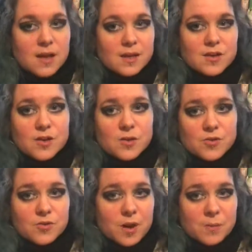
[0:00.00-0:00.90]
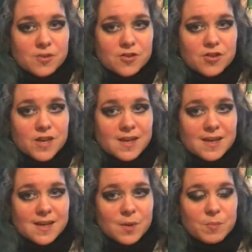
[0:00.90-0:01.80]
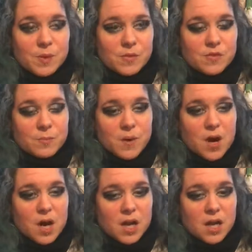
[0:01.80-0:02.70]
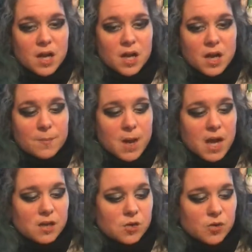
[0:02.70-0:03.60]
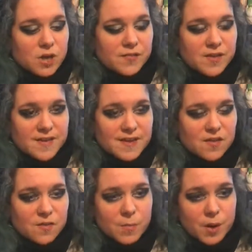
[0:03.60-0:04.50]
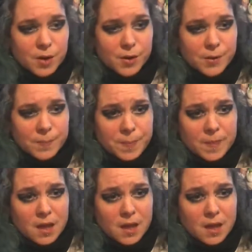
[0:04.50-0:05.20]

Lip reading: huge great machine built by a man called Leviticus Blue.